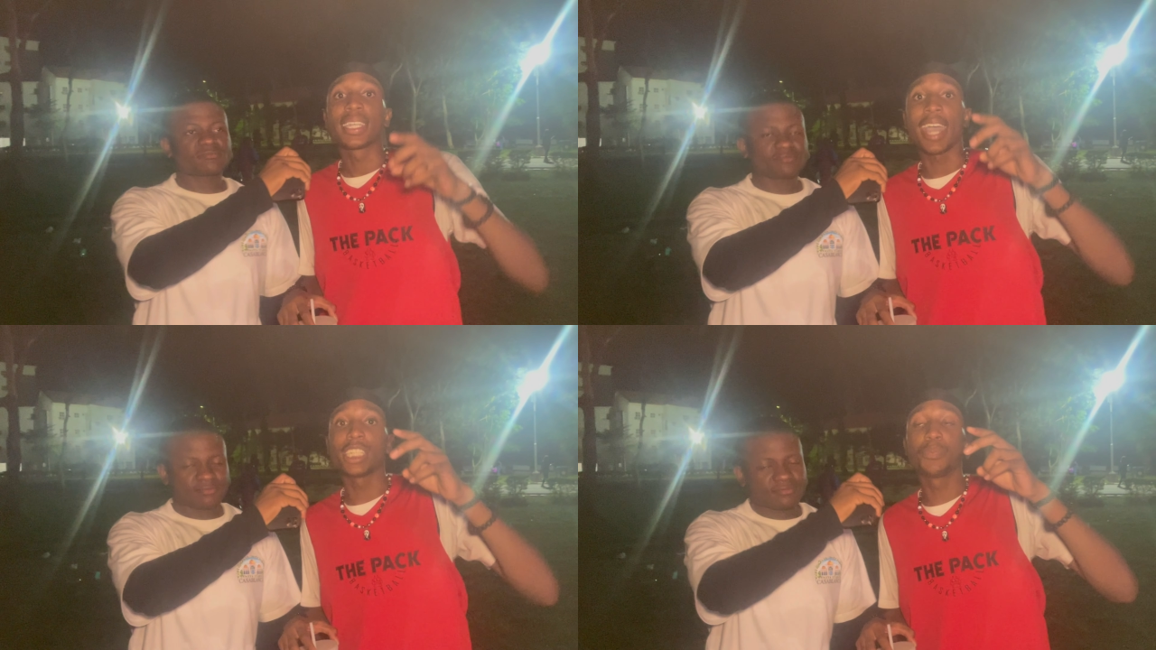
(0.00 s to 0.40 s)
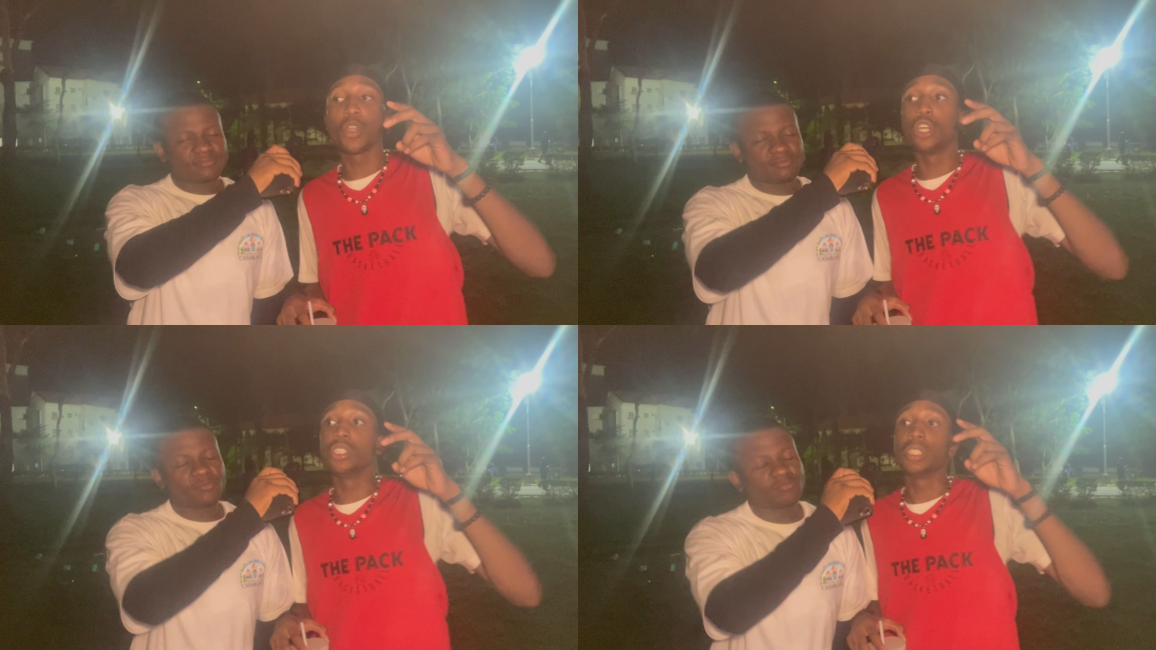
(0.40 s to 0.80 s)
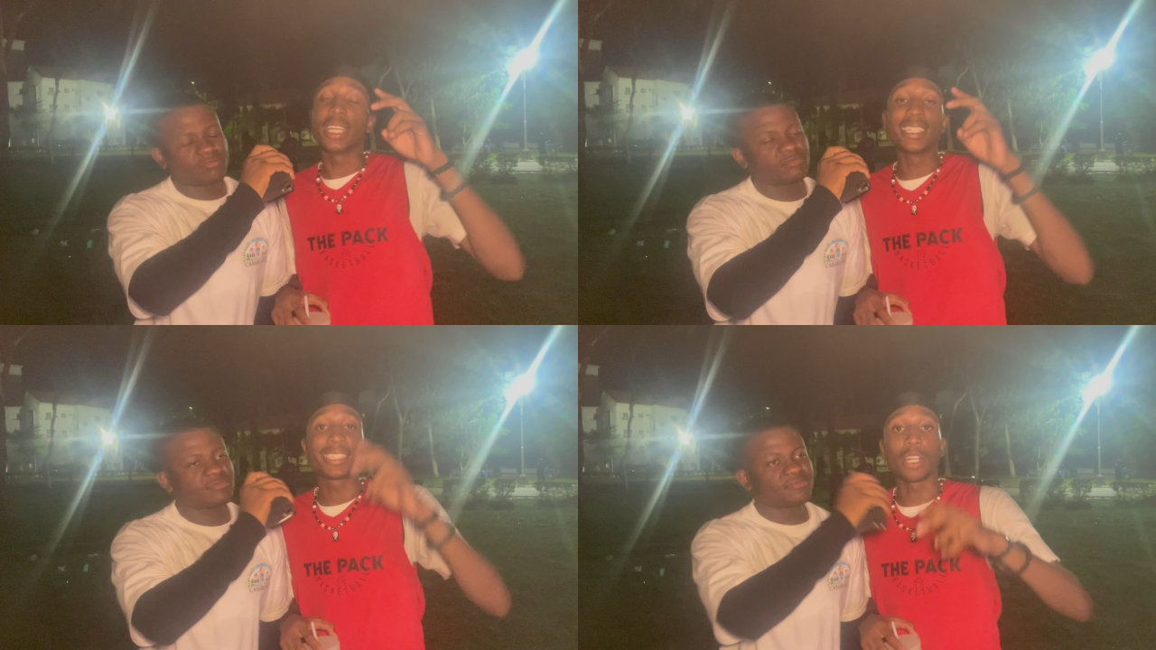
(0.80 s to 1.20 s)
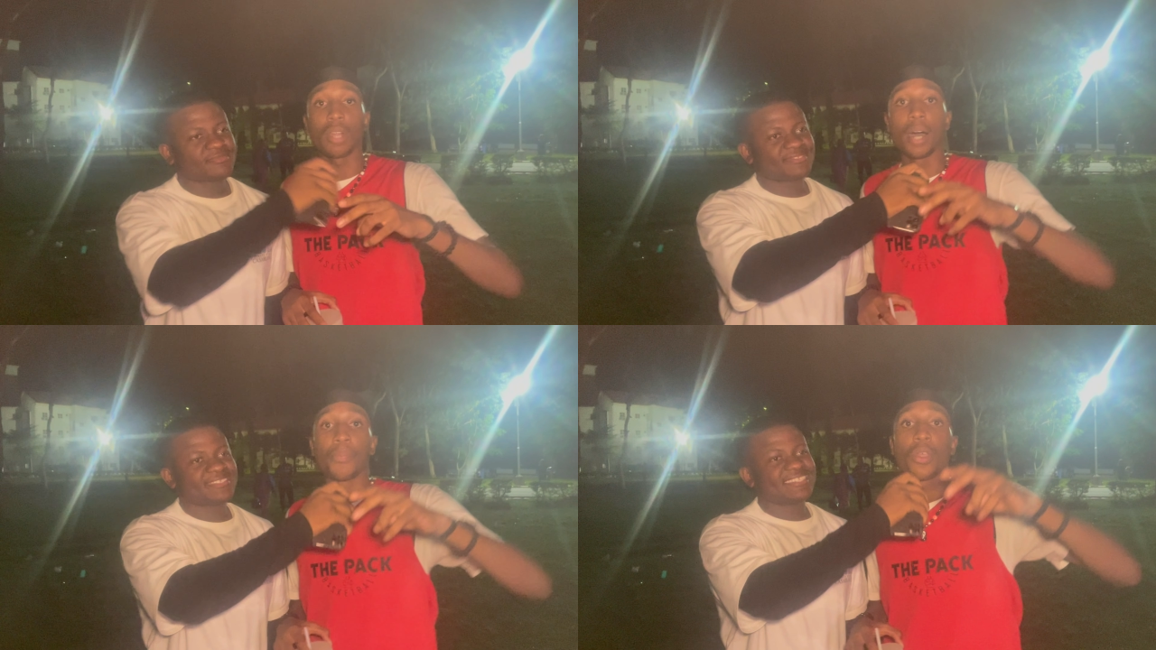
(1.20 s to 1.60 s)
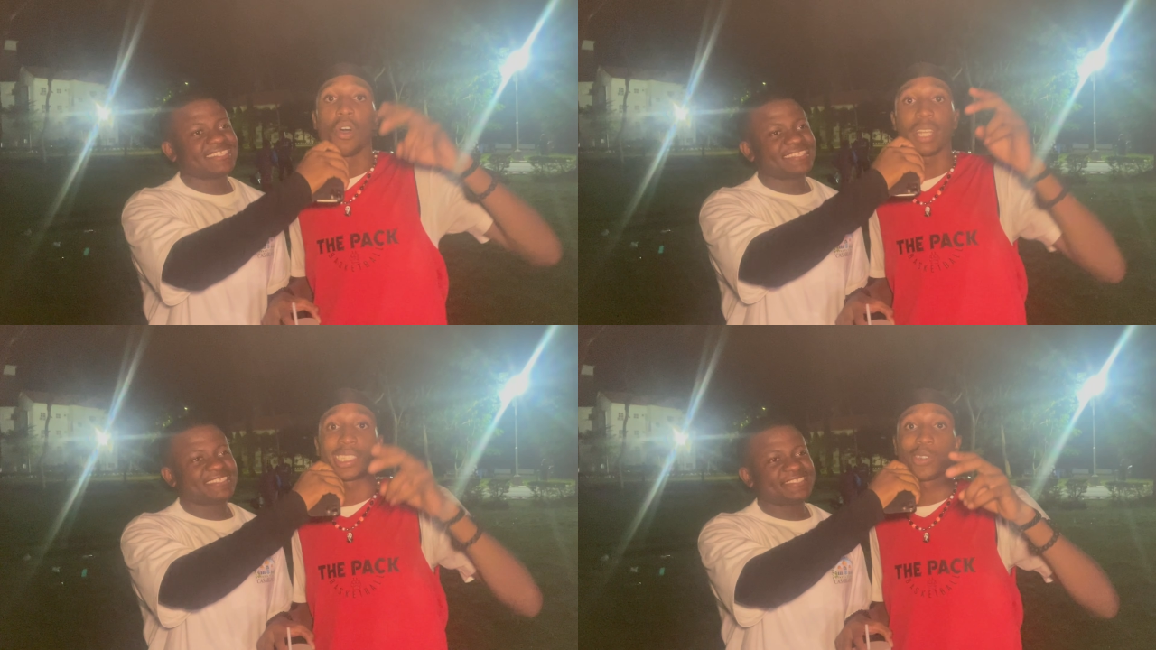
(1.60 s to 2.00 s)
Speaker 1: Catch me on Instagram,
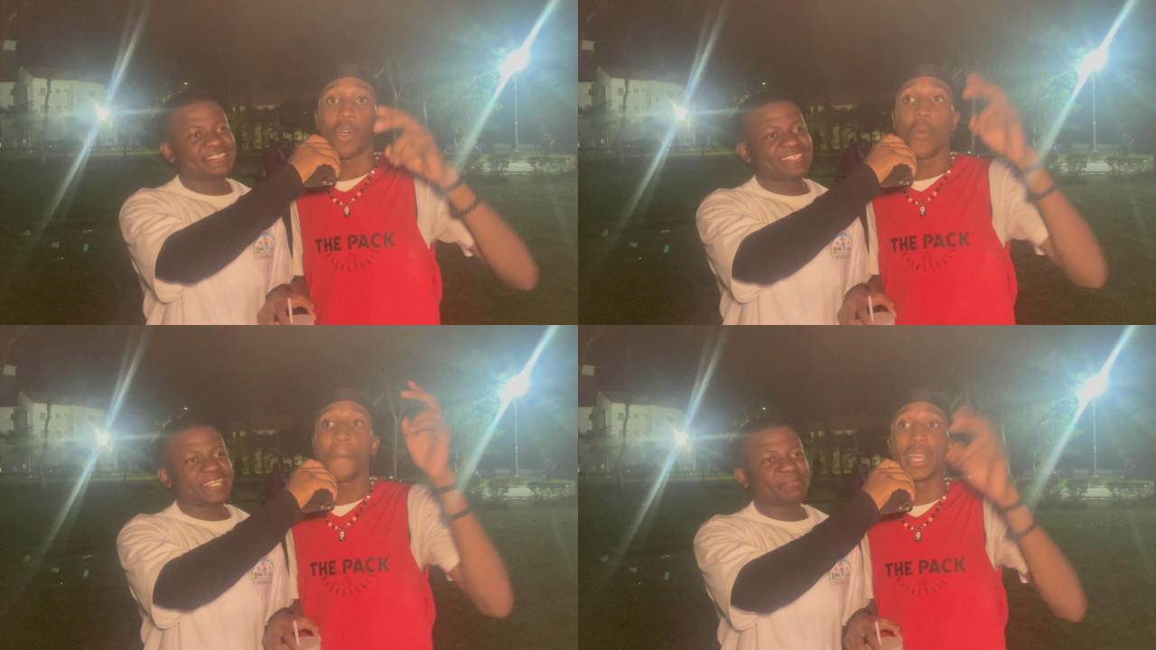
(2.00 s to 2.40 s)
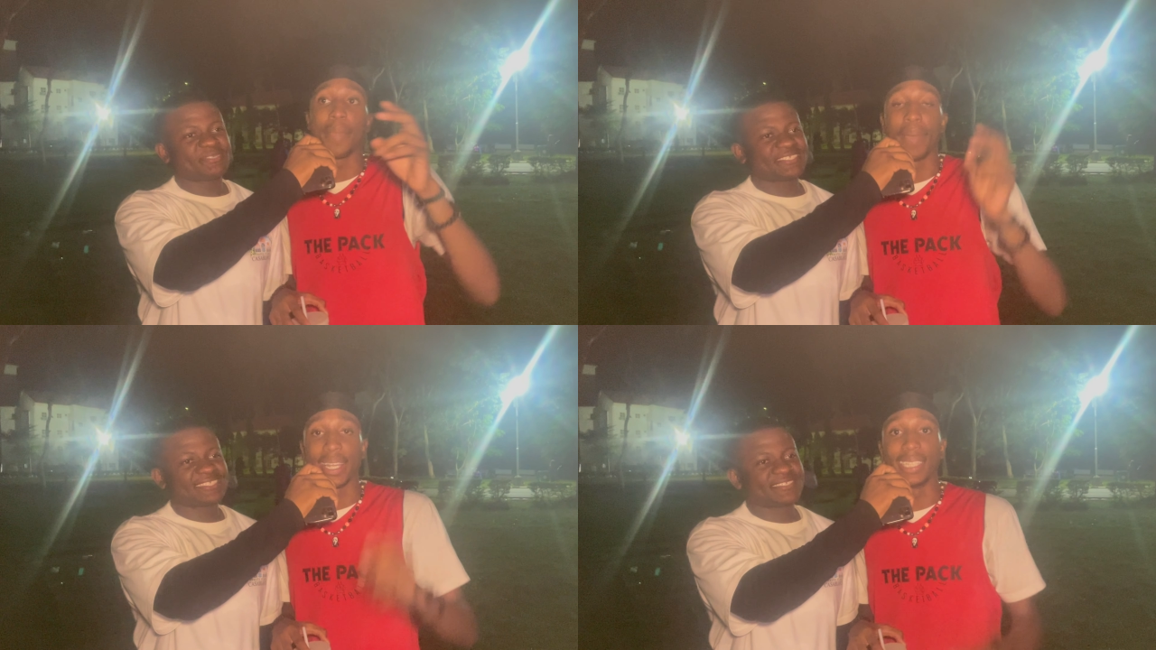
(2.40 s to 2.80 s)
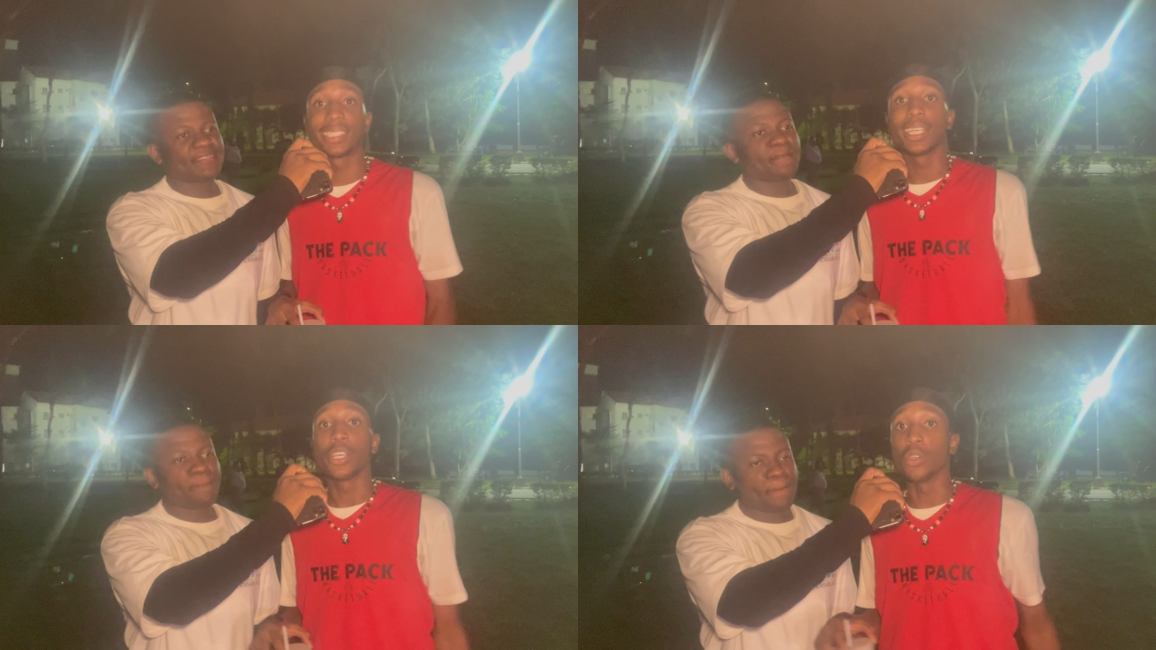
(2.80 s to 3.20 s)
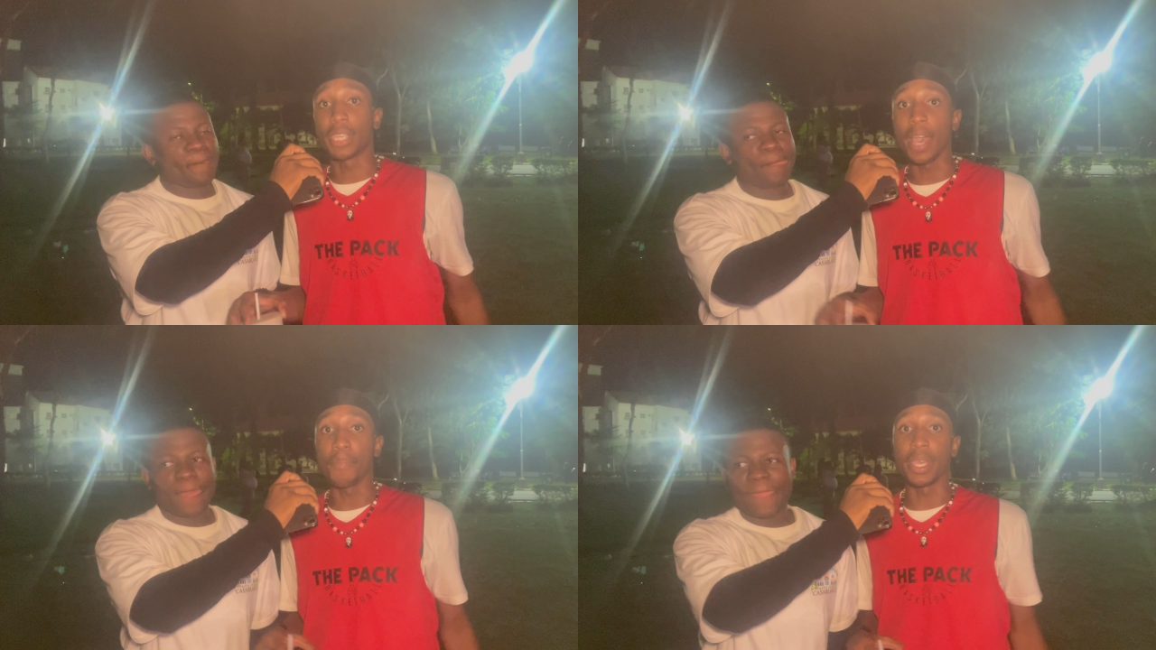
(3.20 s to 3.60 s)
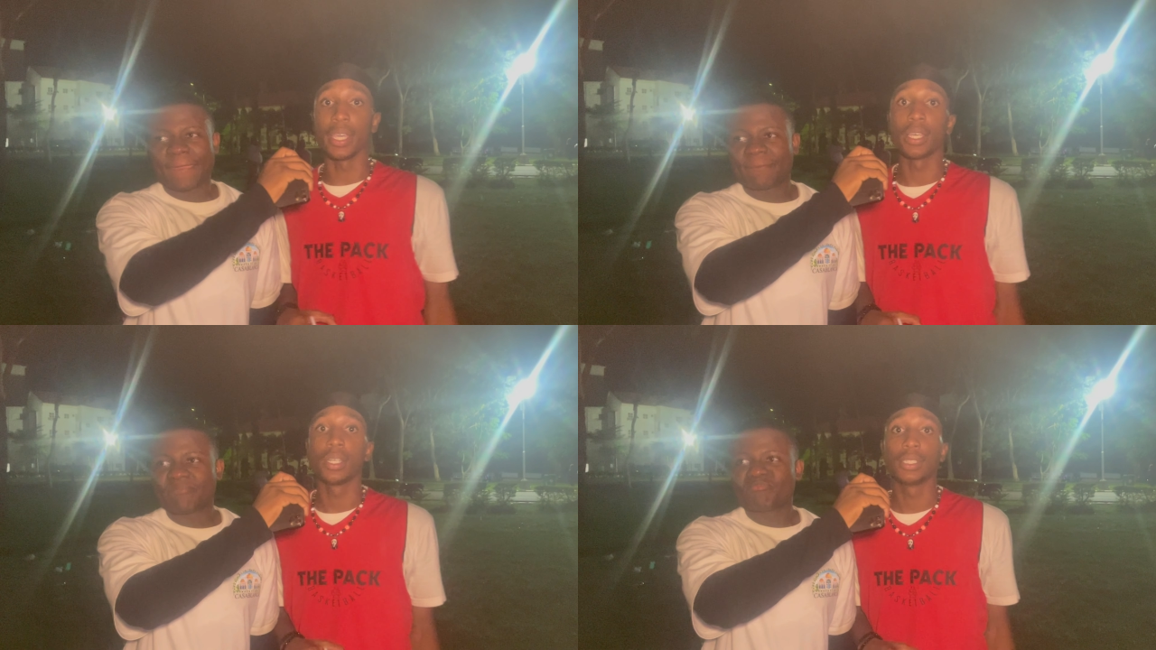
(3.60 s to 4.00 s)
underscore Millie Menace. You get me.